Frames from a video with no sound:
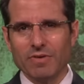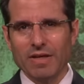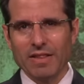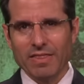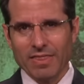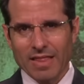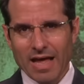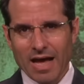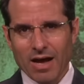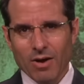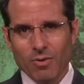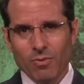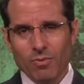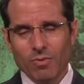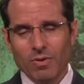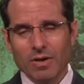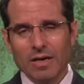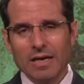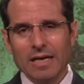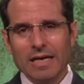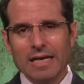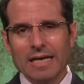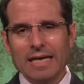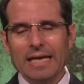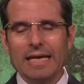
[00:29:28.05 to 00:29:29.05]
And now
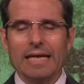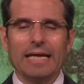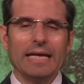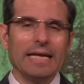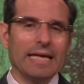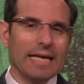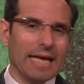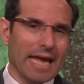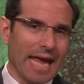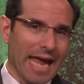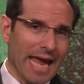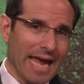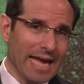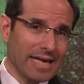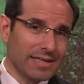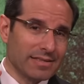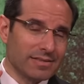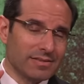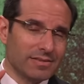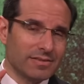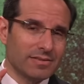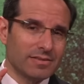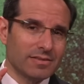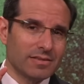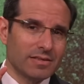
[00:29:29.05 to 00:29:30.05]
He
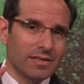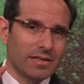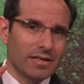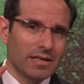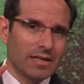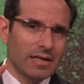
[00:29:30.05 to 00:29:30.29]
adds